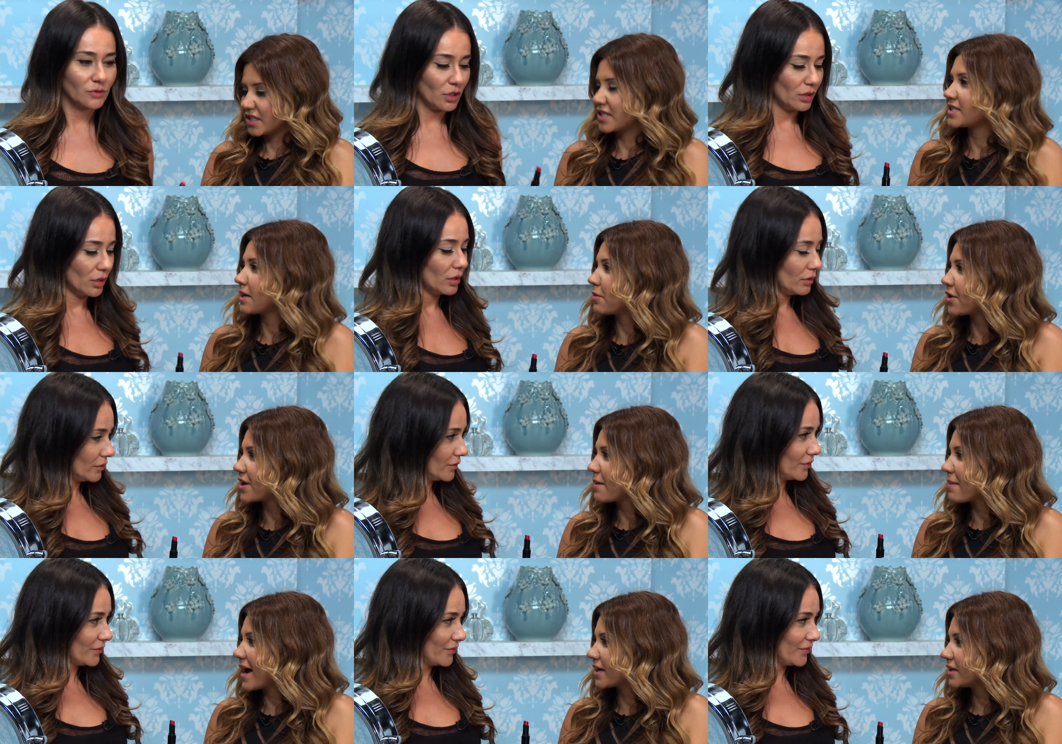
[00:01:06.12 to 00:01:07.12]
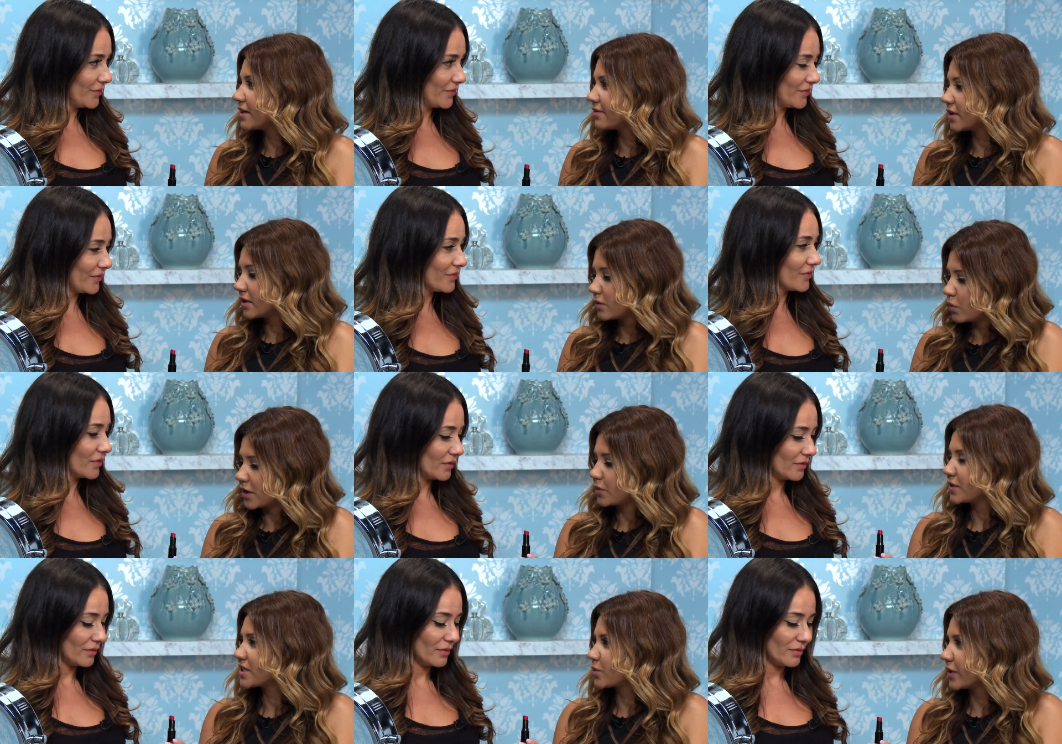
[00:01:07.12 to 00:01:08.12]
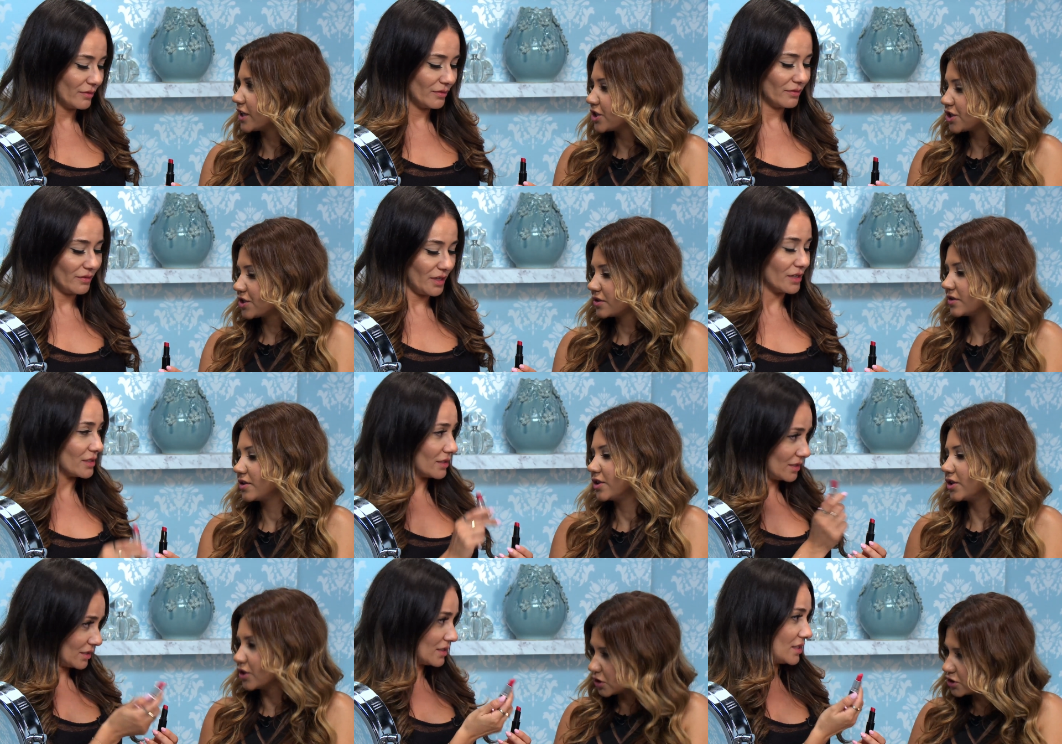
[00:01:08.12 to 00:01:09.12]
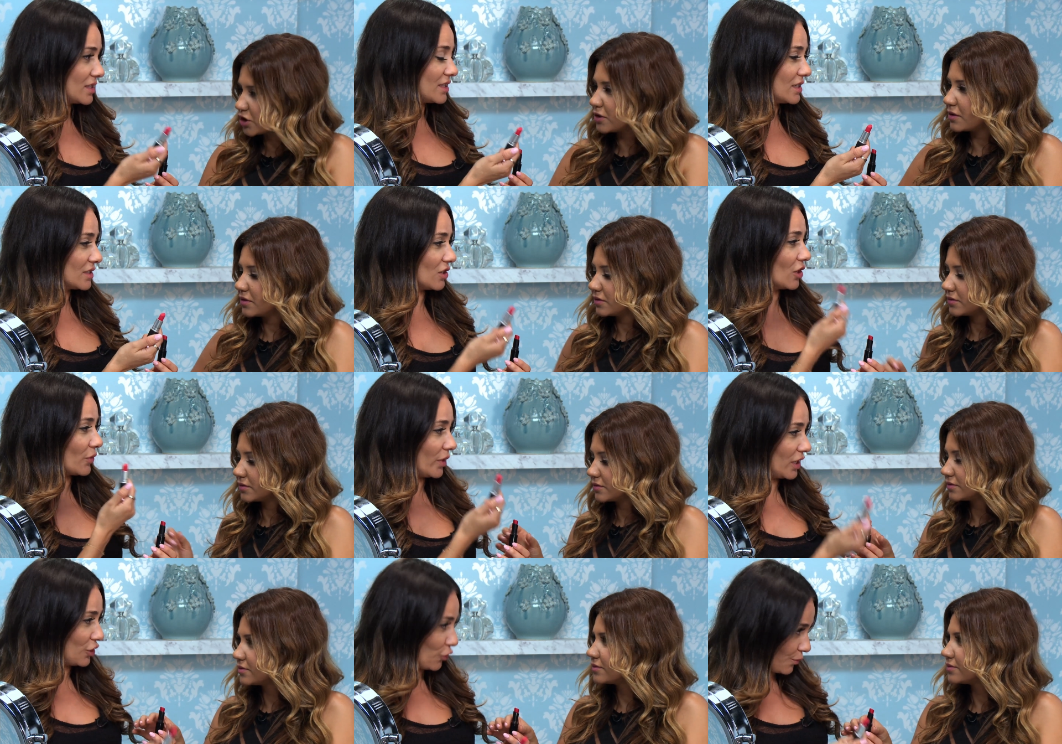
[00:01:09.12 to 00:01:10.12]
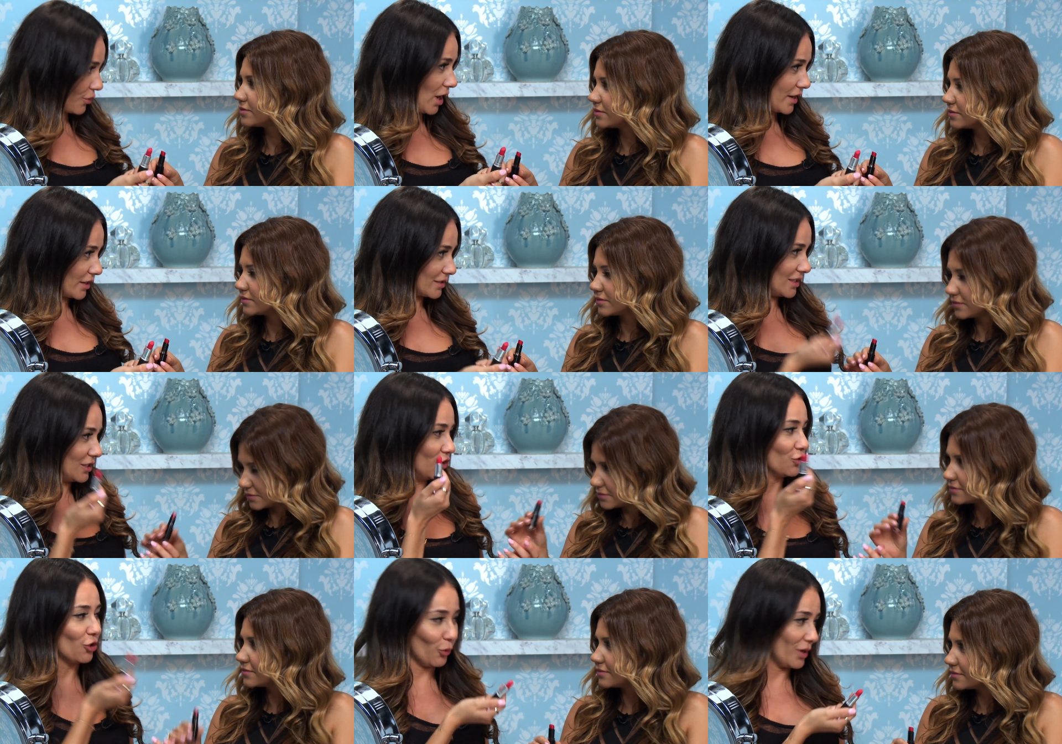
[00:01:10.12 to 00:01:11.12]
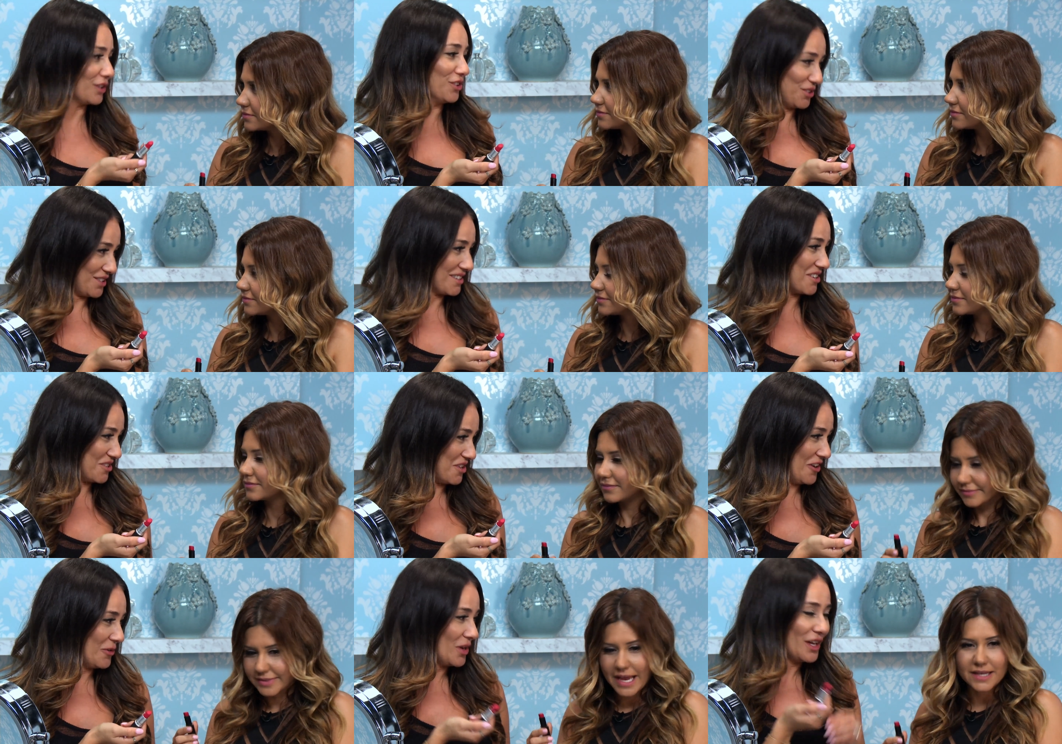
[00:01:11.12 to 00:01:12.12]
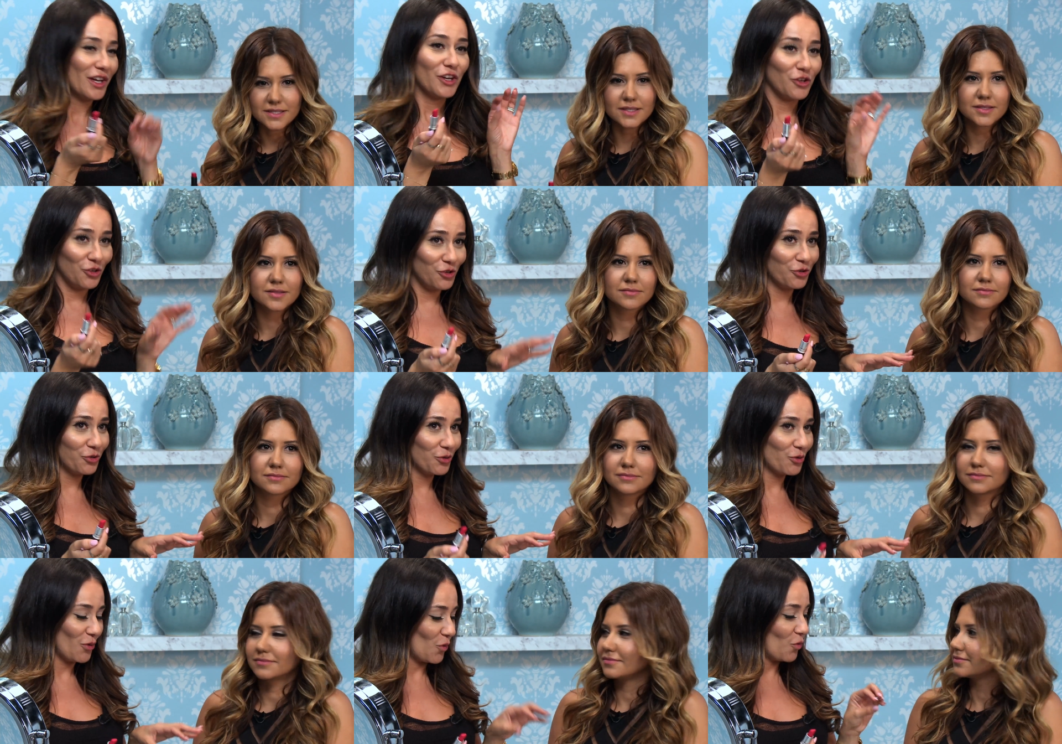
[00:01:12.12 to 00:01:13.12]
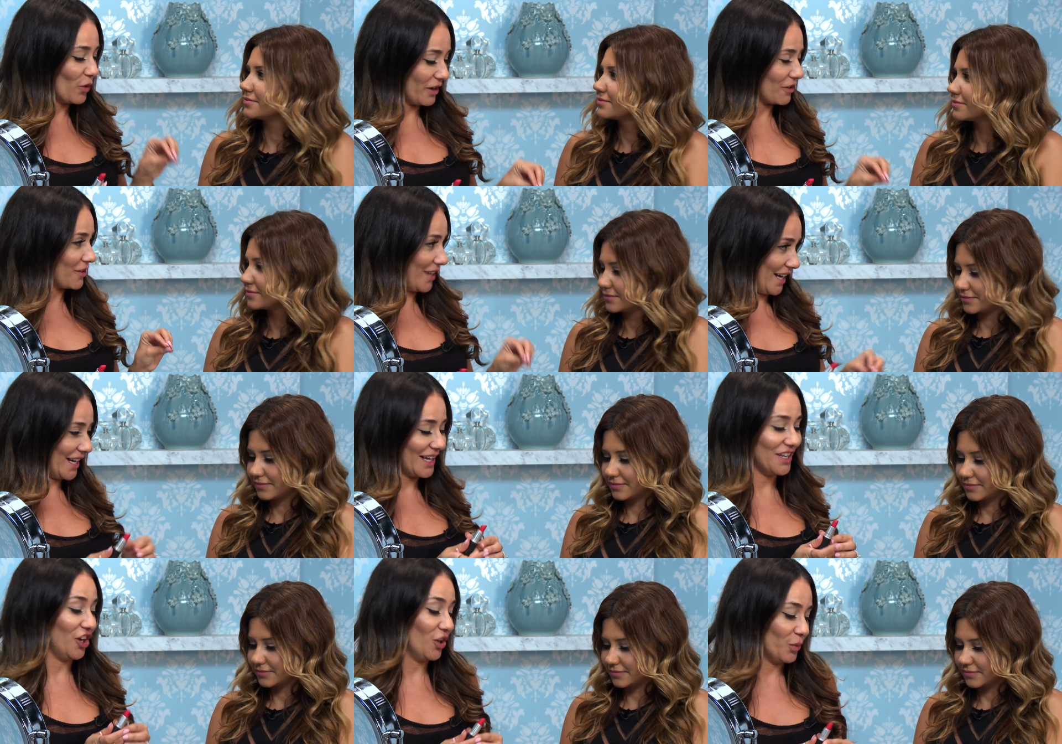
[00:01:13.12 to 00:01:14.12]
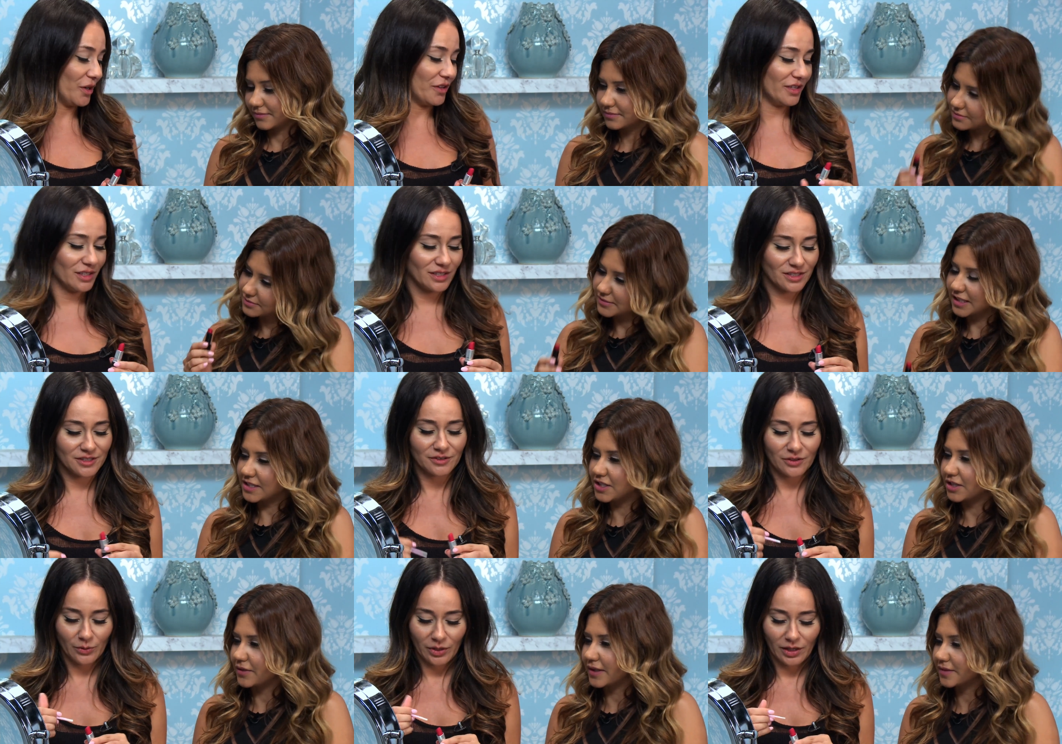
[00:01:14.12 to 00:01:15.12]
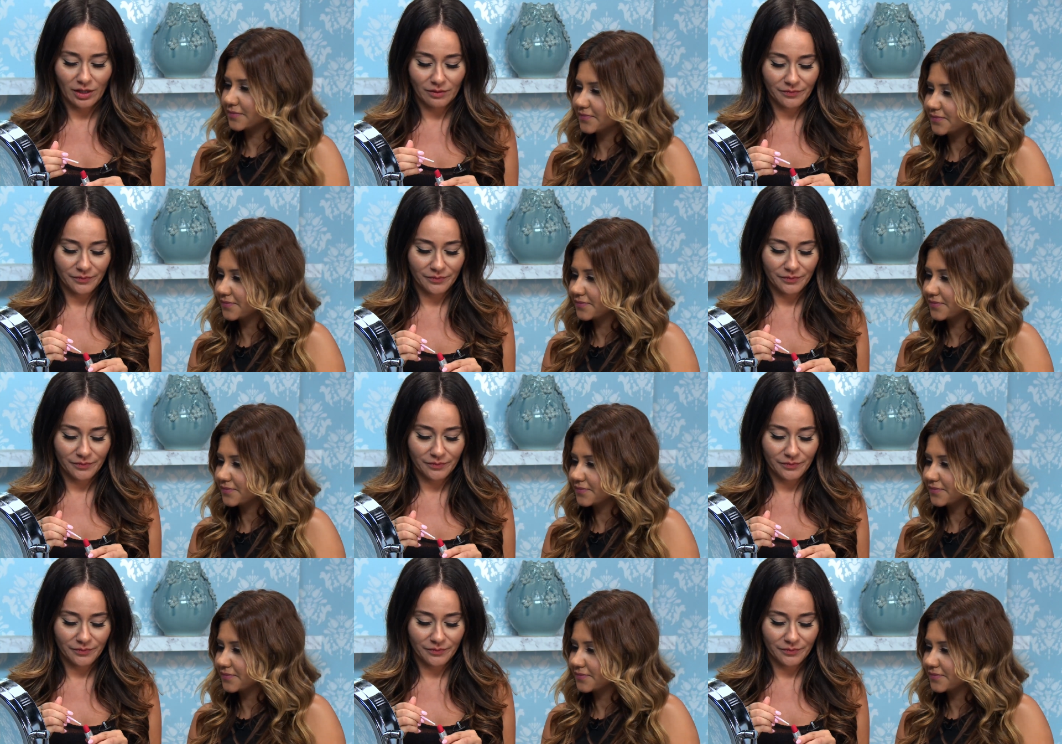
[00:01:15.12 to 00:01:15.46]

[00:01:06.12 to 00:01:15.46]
Speaker 1: Since I'm already a MAC lover, why don't we switch? Yes, this, is, this is,
Speaker 2: already your product and you know what it looks like on you. Yes. You wear that and I'll wear this. Let's do okay. it. Okay.